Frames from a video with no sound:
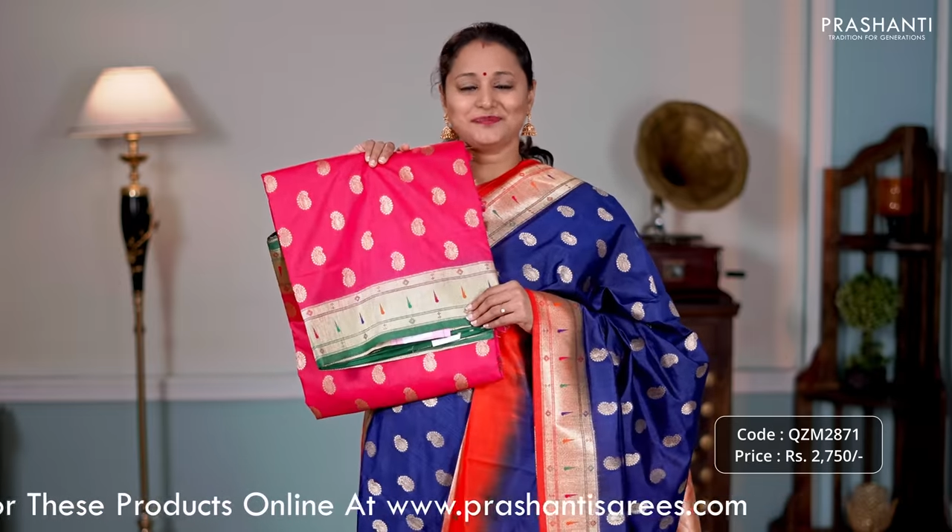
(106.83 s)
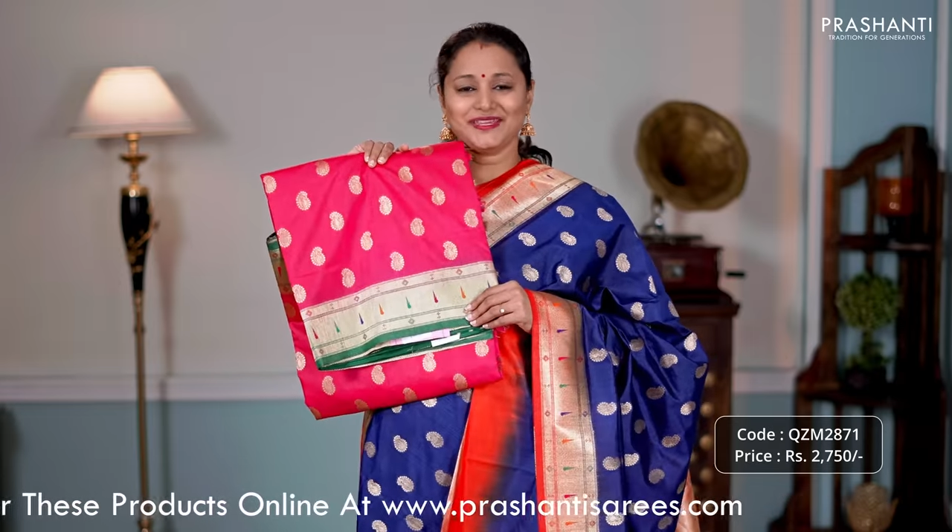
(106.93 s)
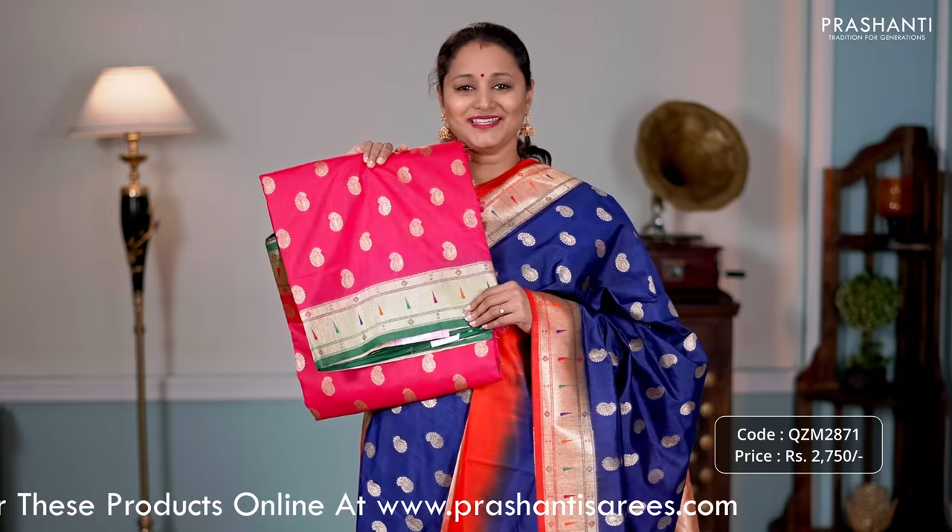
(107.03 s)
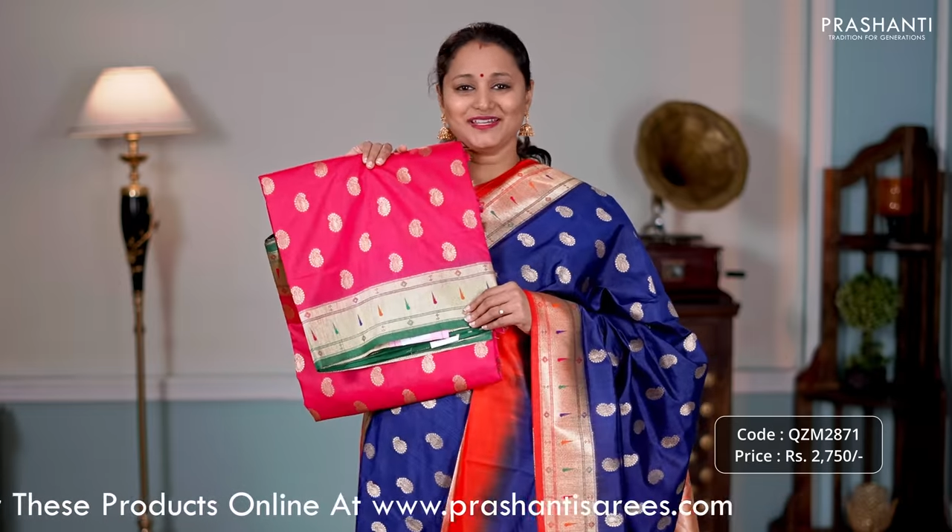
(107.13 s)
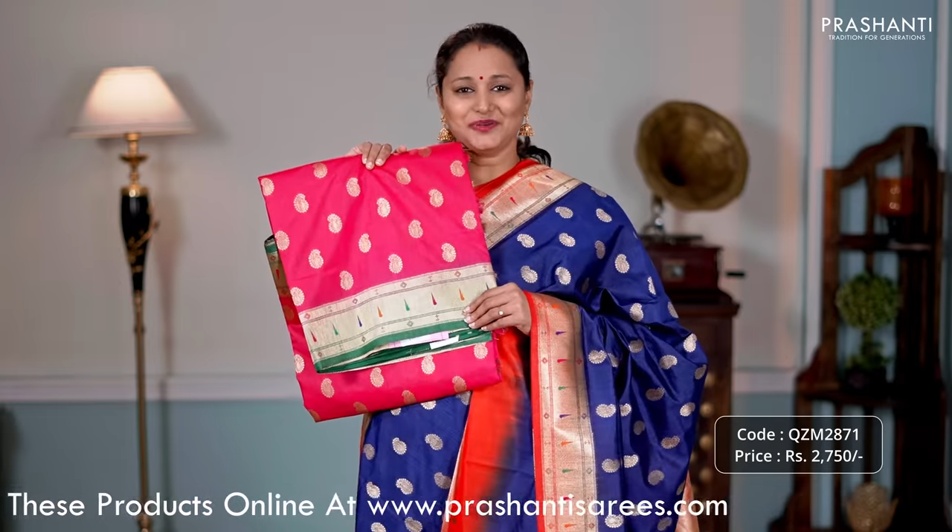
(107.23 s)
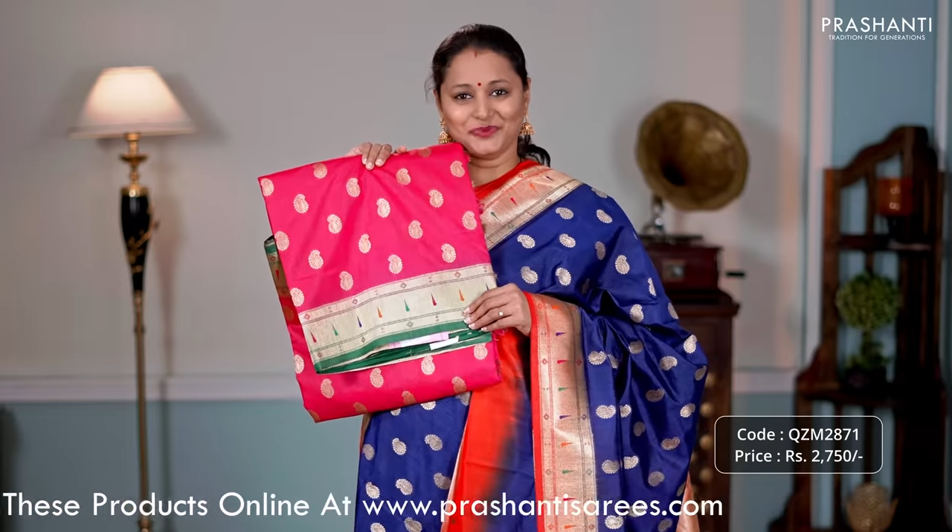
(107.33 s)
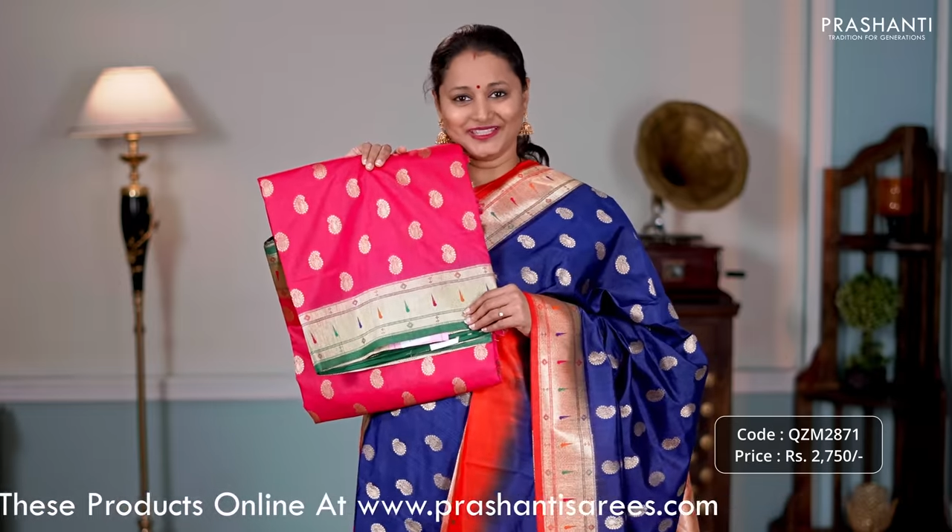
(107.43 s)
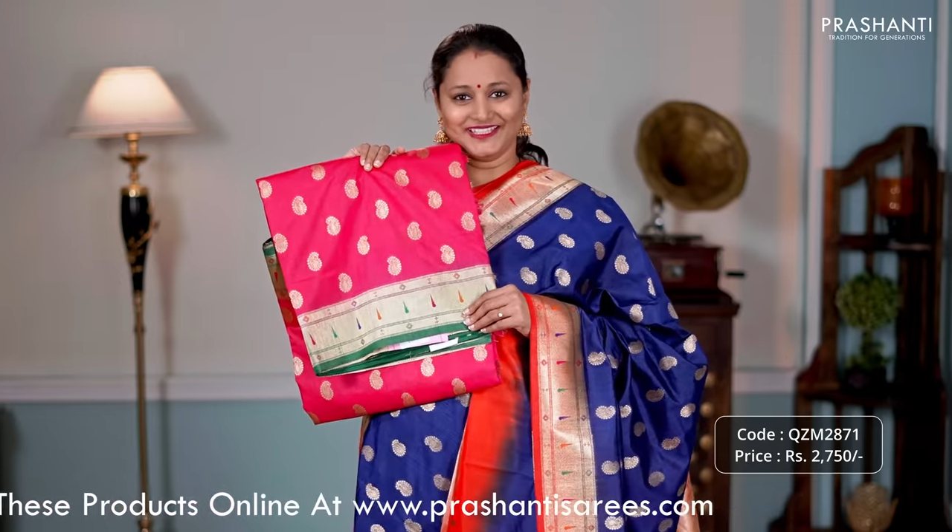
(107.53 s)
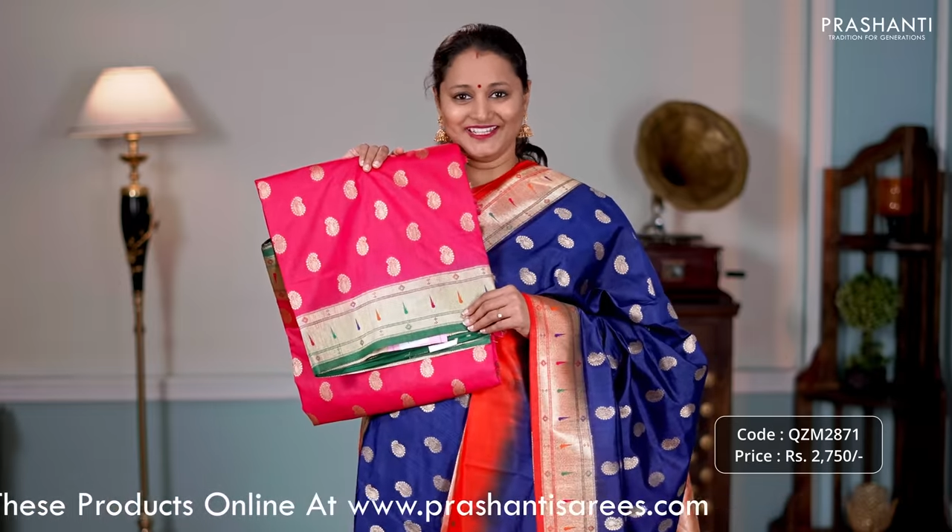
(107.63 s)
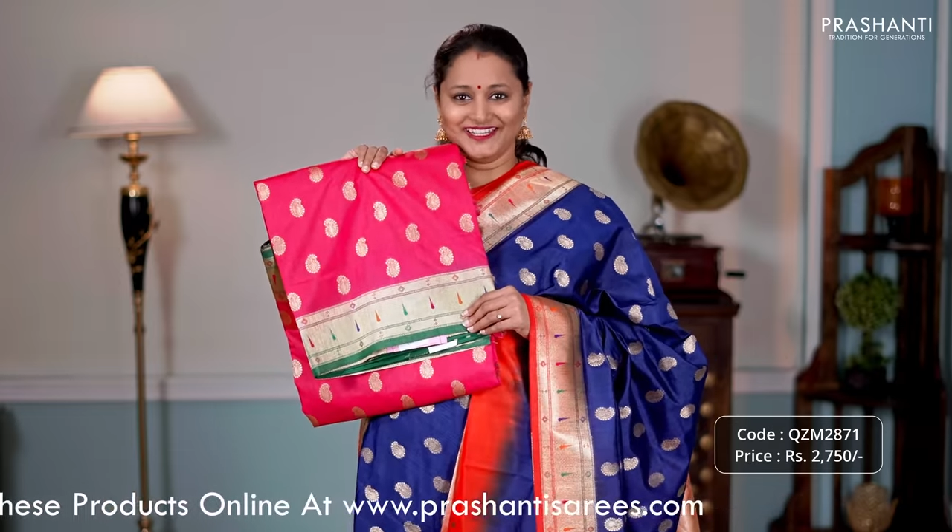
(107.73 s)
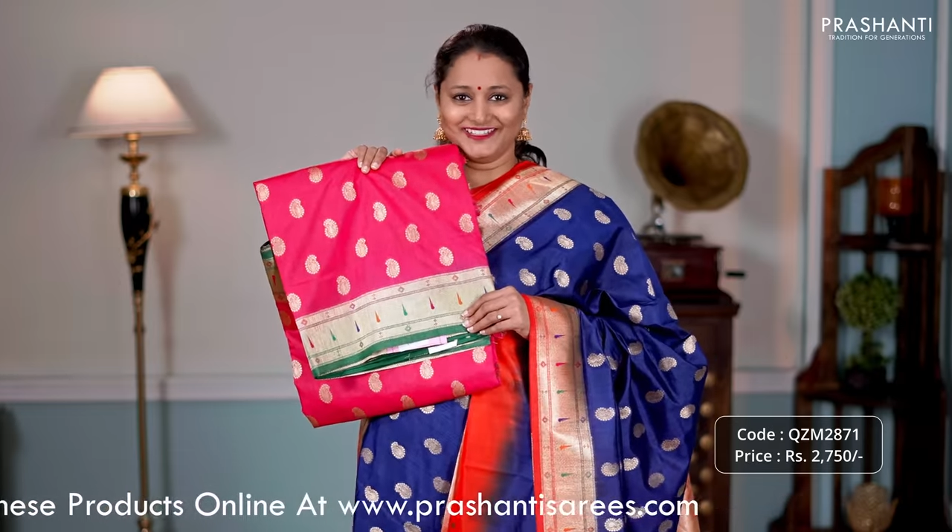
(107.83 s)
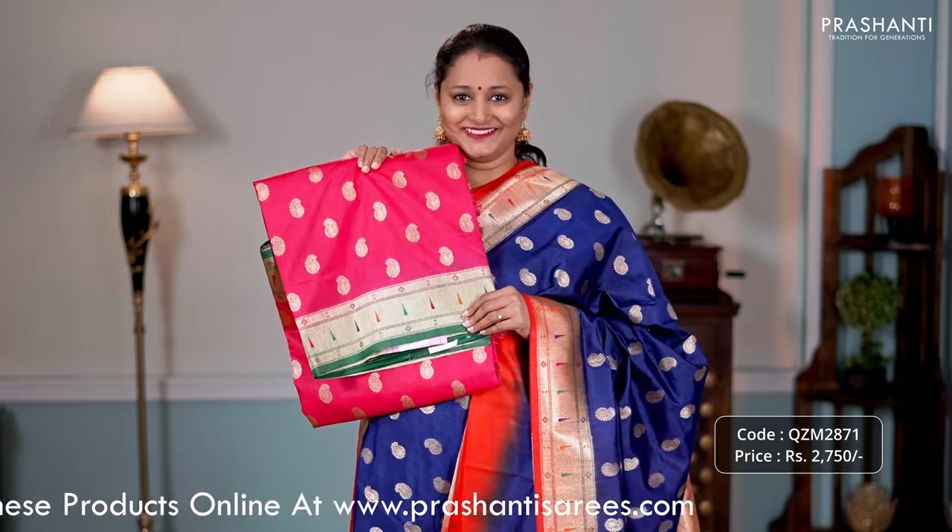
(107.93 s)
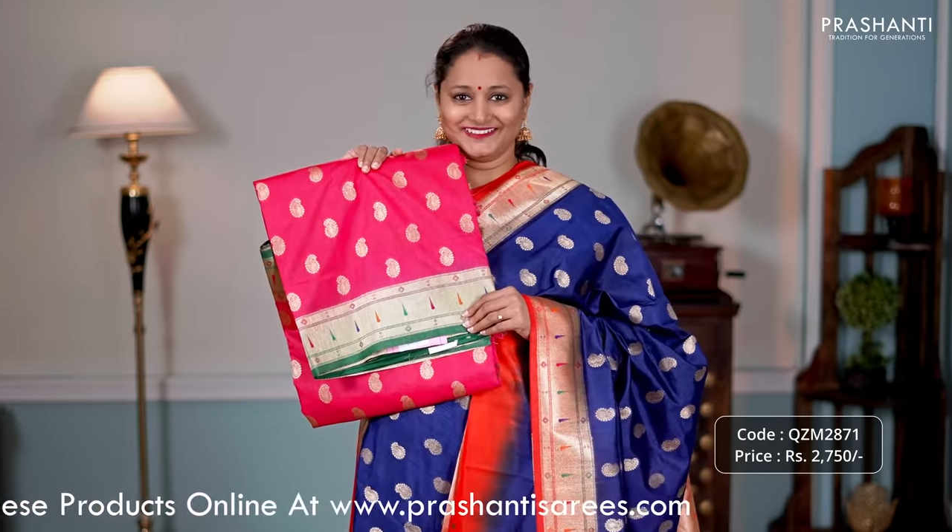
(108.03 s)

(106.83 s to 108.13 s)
pink with green.